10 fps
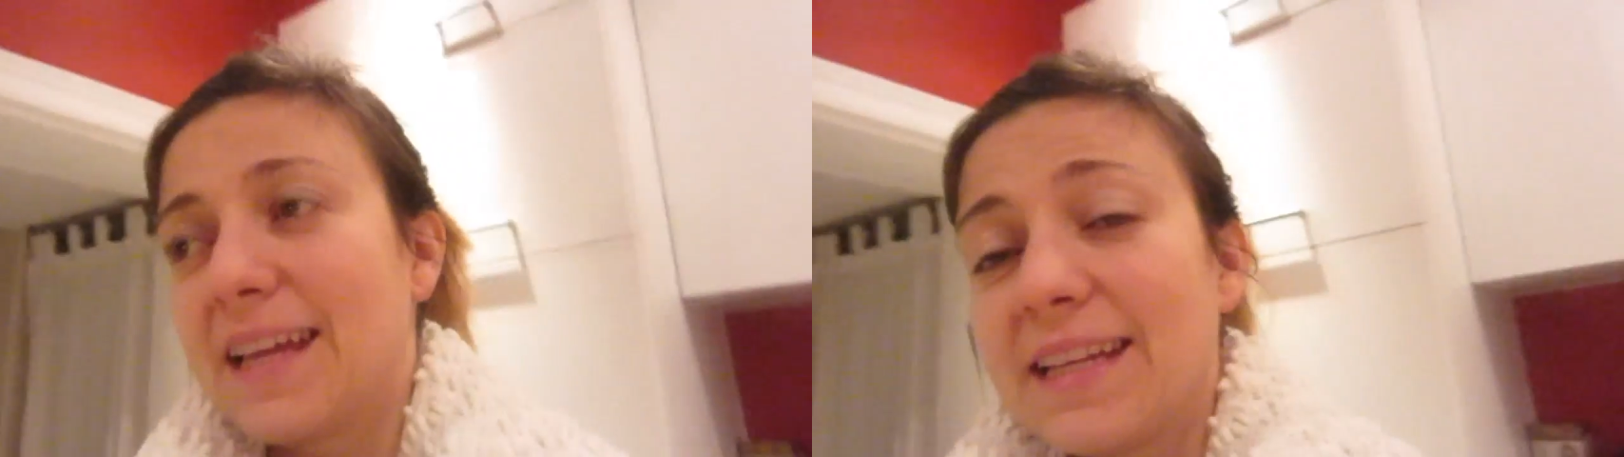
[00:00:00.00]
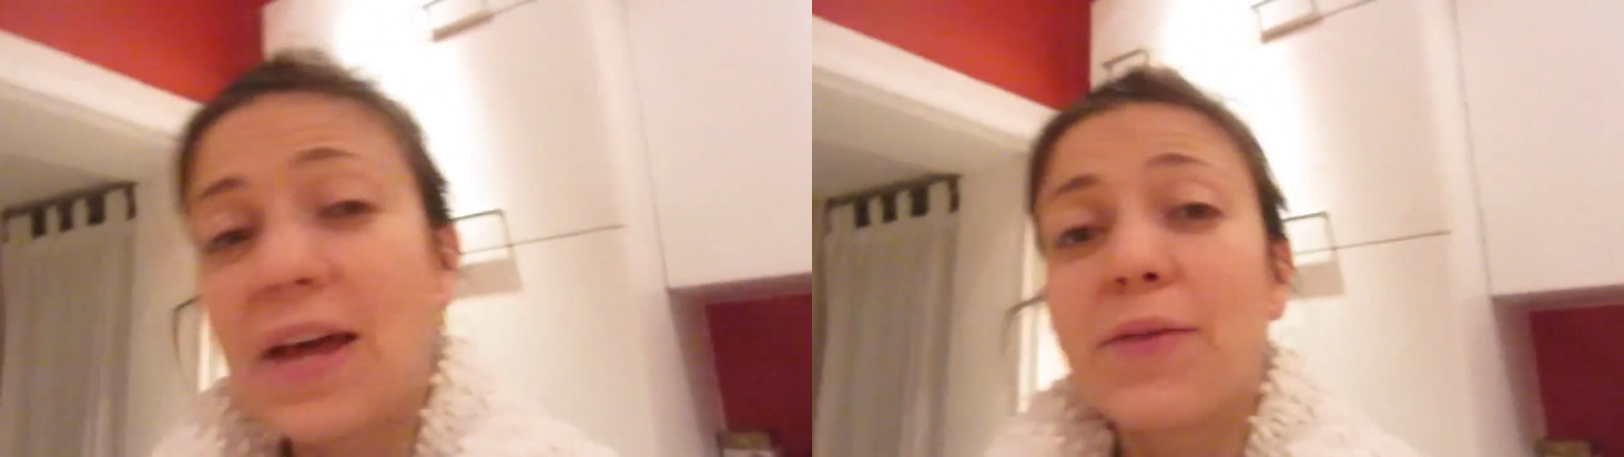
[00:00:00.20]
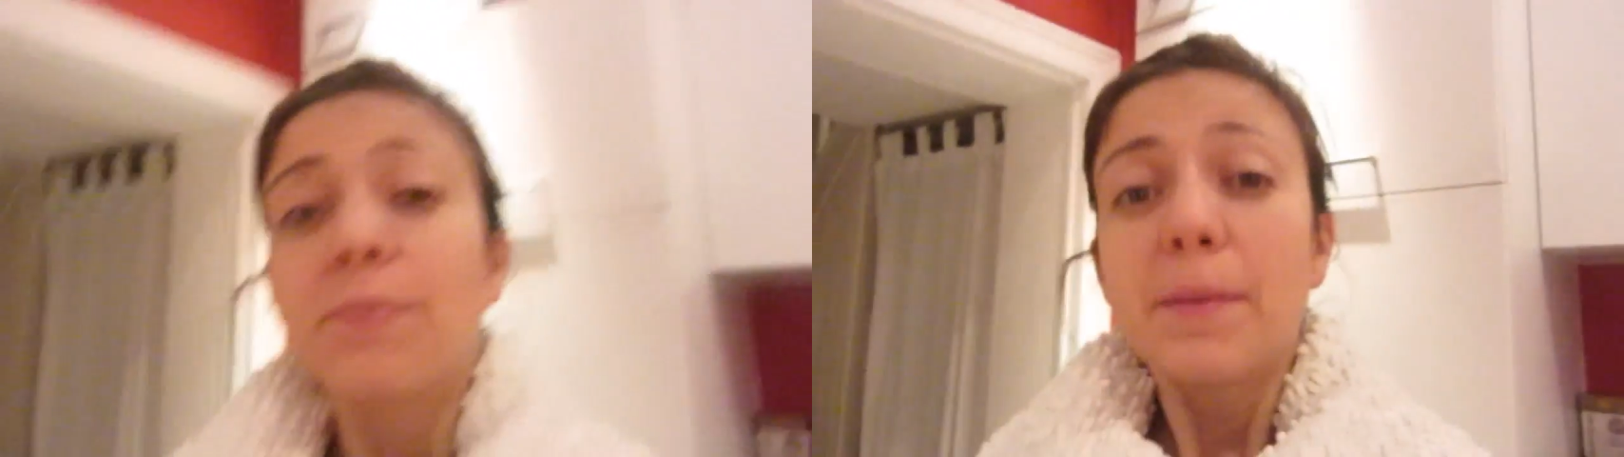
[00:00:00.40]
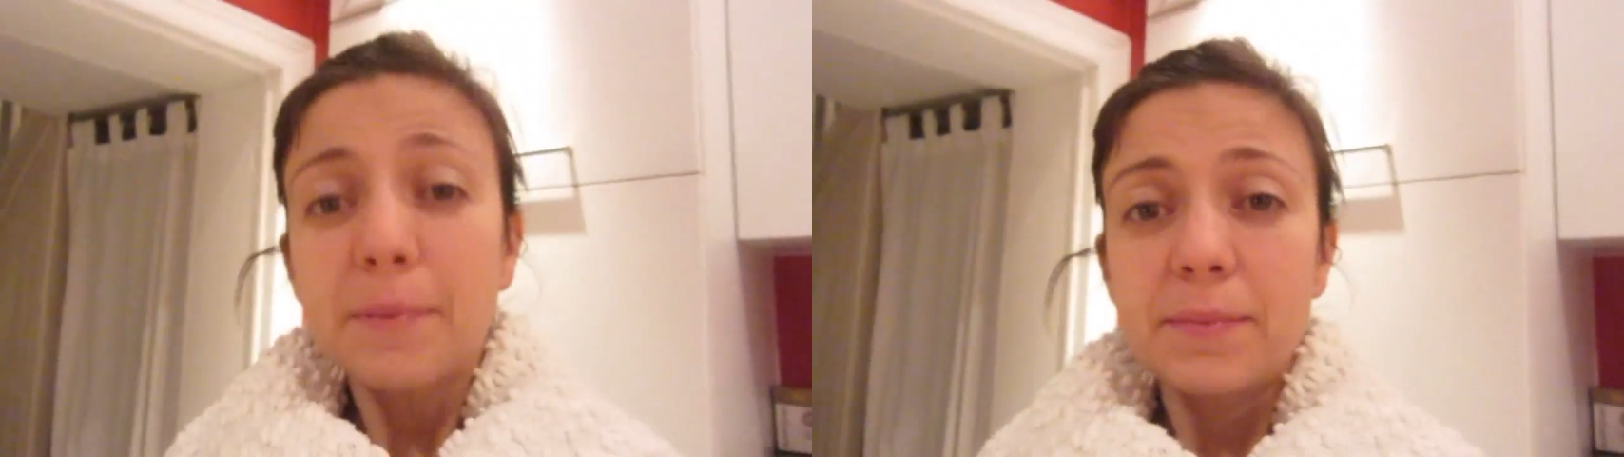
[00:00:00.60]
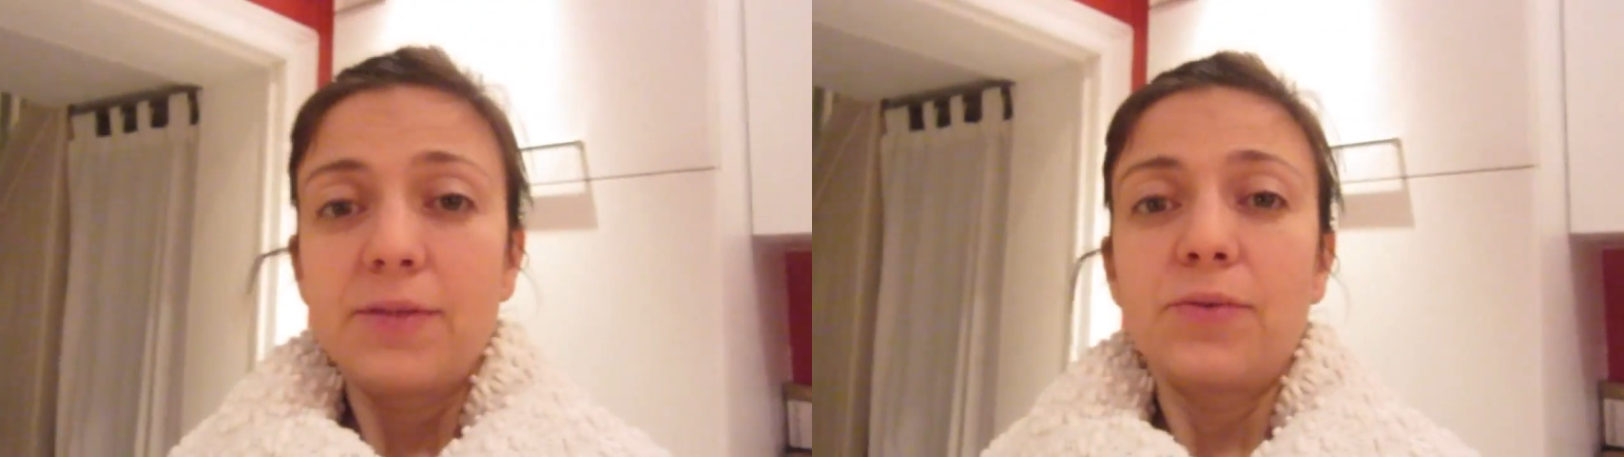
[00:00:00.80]
Now, the
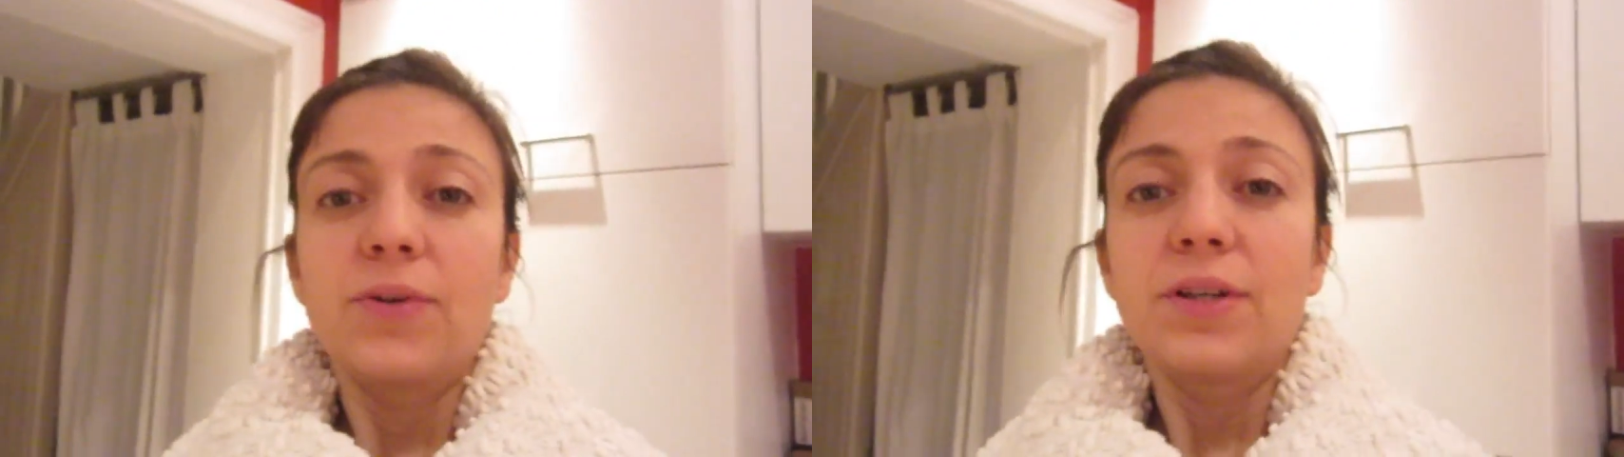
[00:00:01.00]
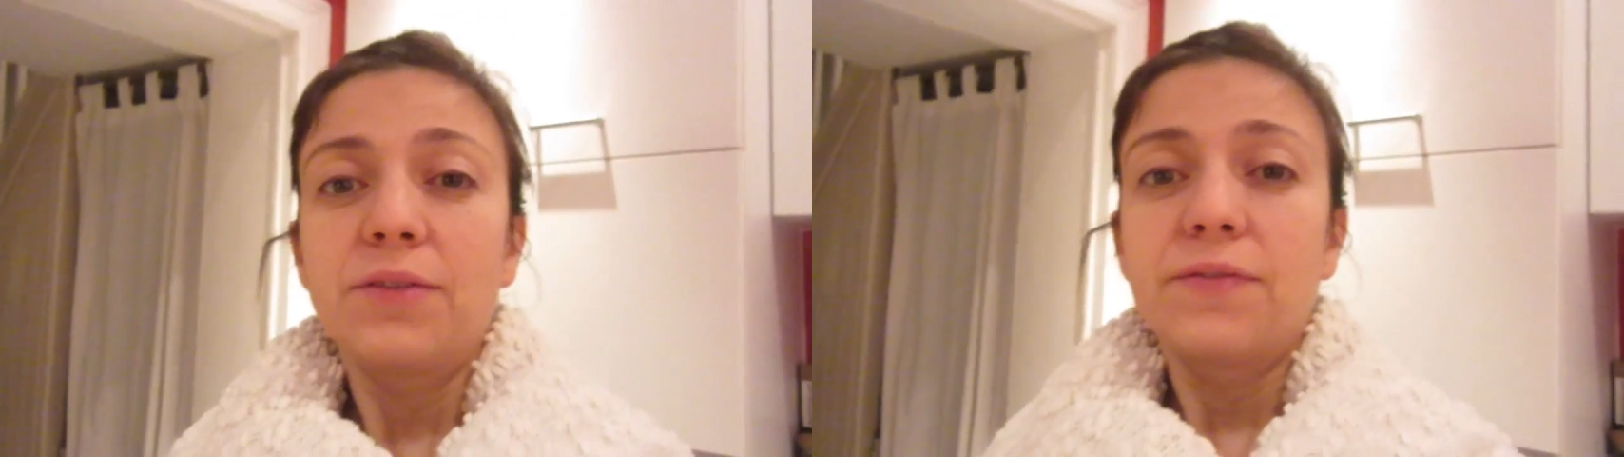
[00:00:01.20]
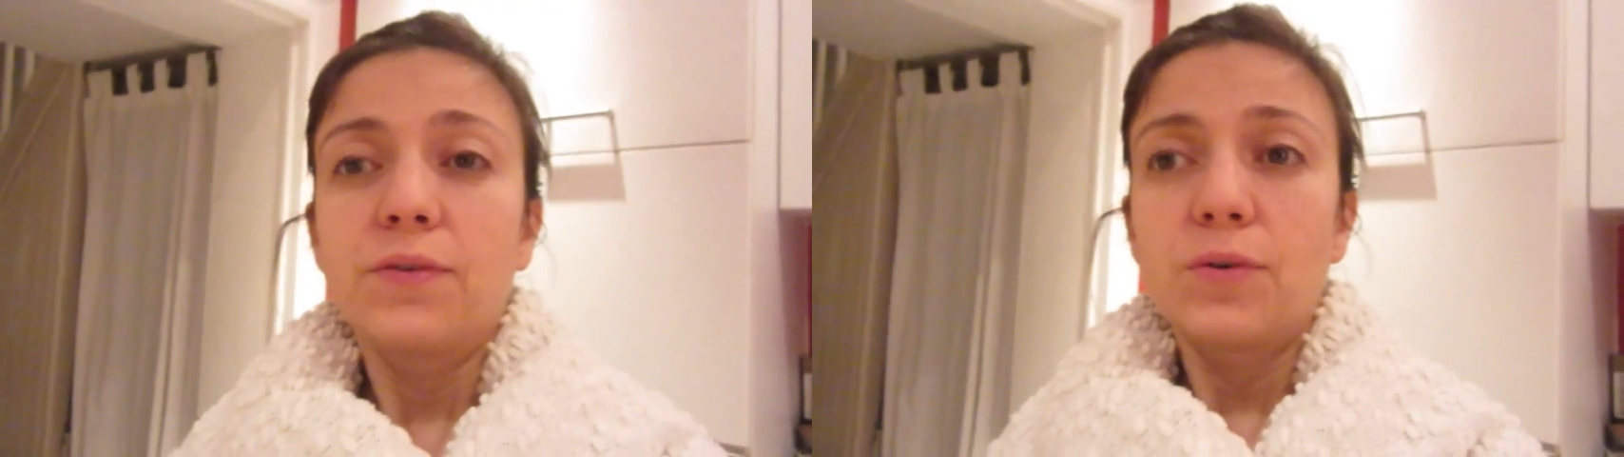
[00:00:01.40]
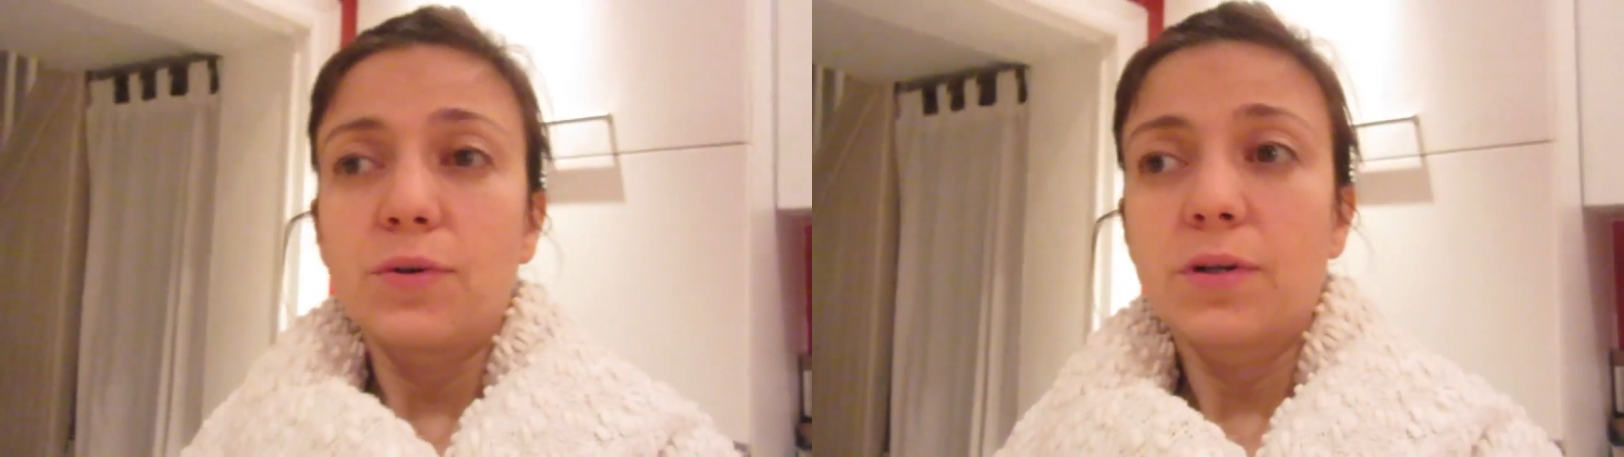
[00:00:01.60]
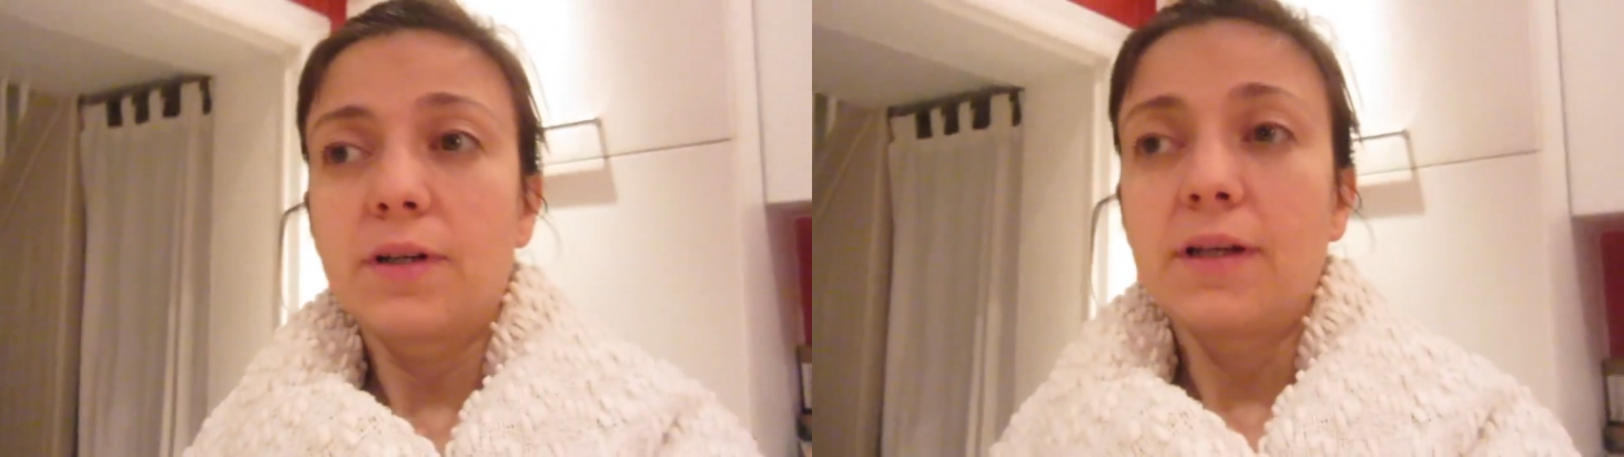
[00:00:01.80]
peppermint oil
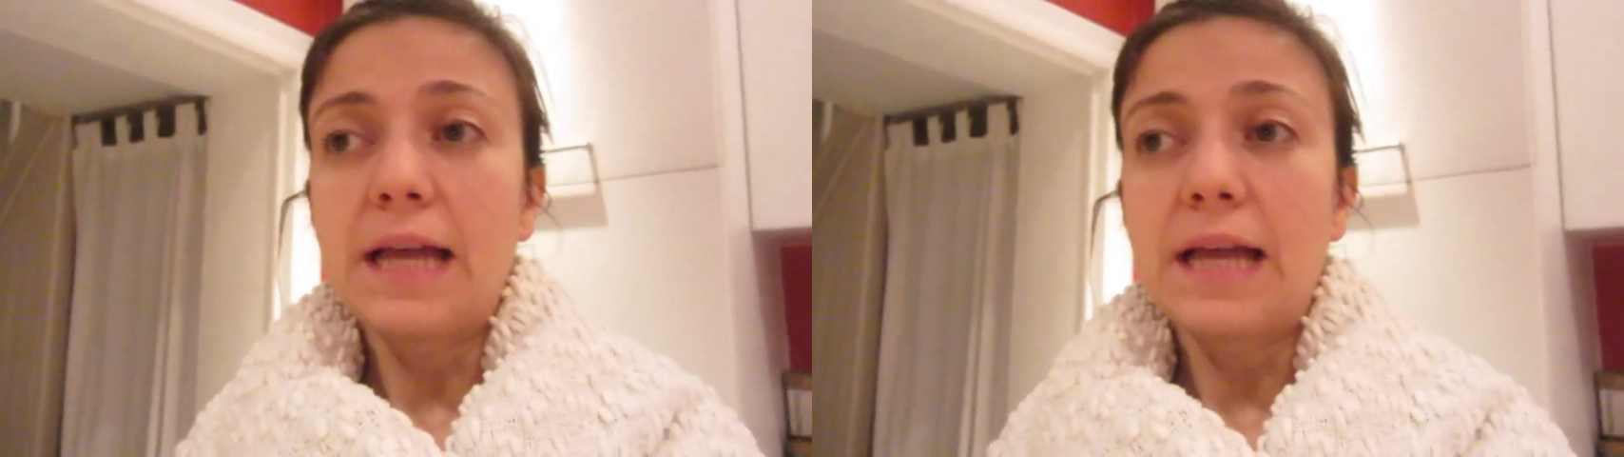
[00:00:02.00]
for